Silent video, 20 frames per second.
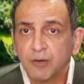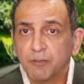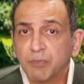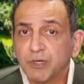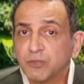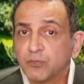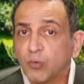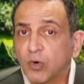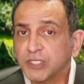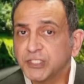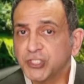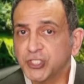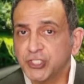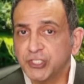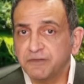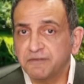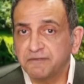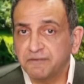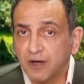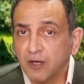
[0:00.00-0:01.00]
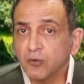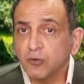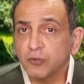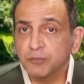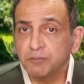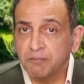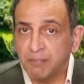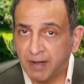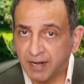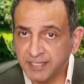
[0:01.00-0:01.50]
But once she followed
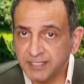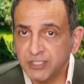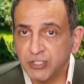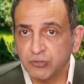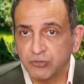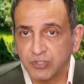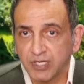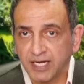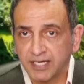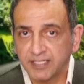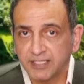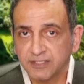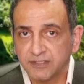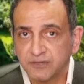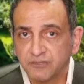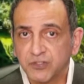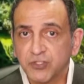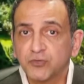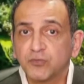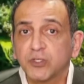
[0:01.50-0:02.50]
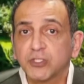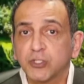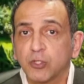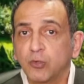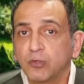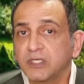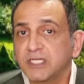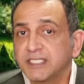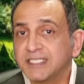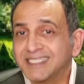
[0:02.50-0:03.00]
my new diet, which was
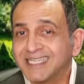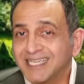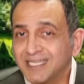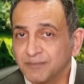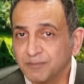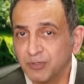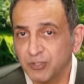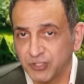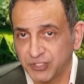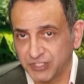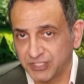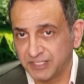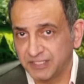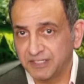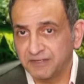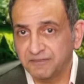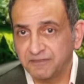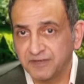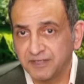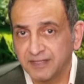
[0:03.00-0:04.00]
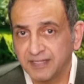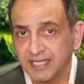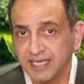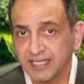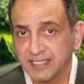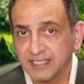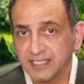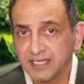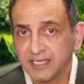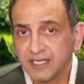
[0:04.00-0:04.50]
only 10% different
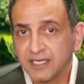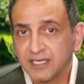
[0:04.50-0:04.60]
than